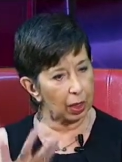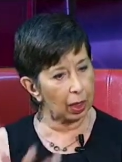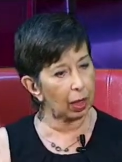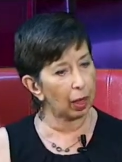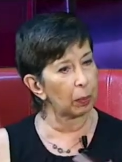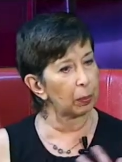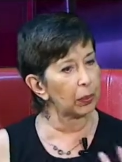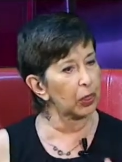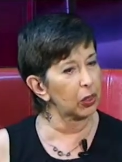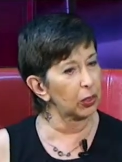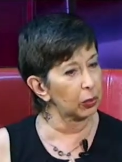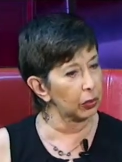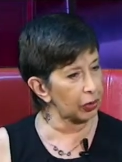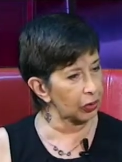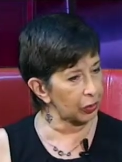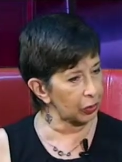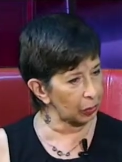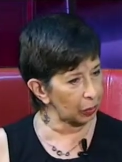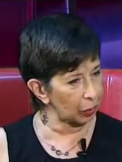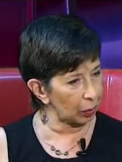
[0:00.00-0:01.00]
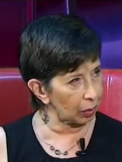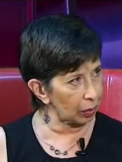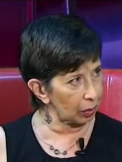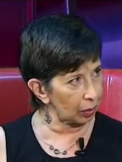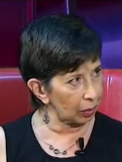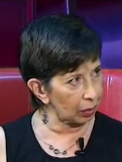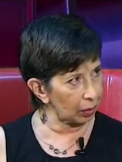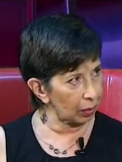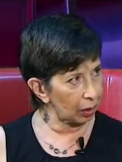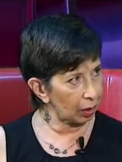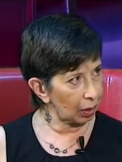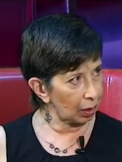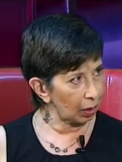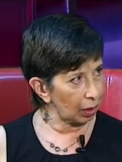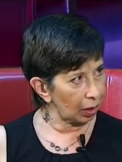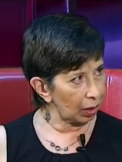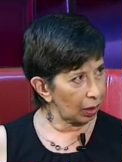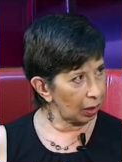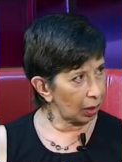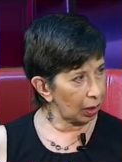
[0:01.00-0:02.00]
a mutual
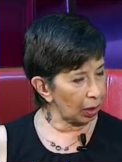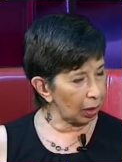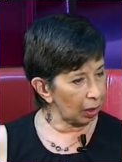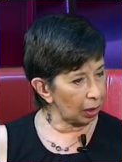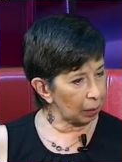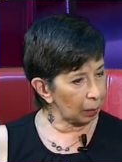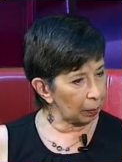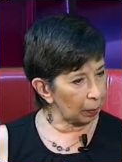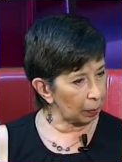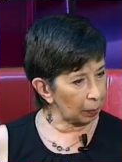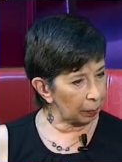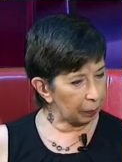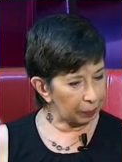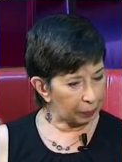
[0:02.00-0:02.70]
um,